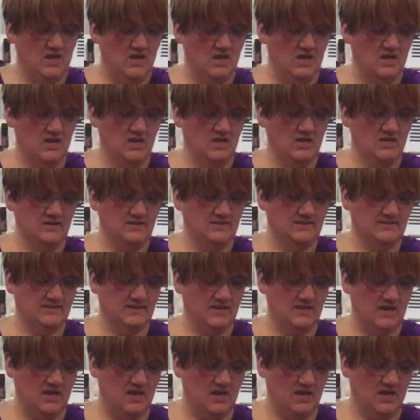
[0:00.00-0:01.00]
it is
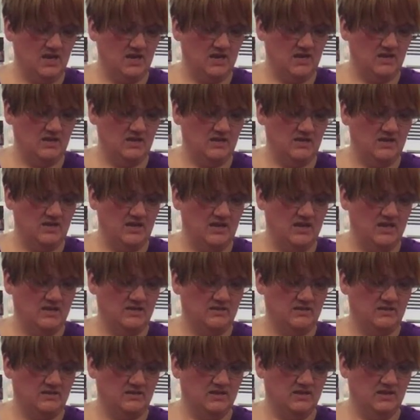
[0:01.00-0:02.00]
saying
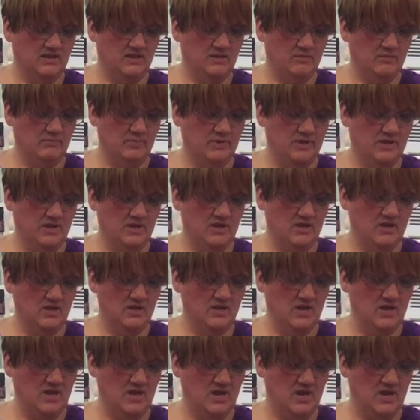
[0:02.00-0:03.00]
that the
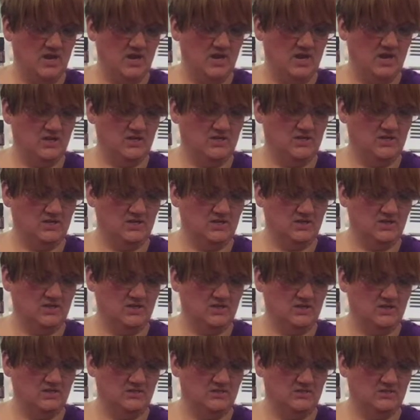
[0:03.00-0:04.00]
pH
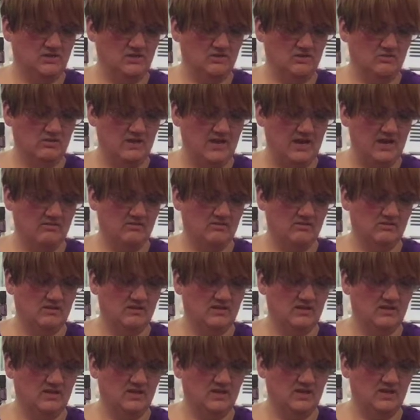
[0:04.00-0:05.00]
is, total
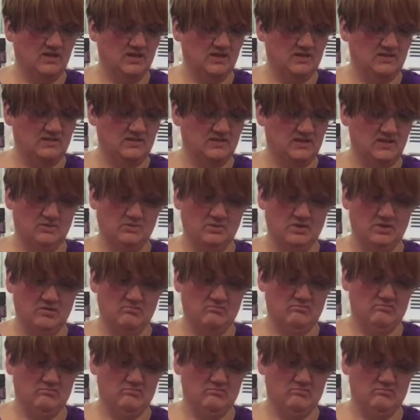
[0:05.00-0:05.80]
alkalinity is 0. I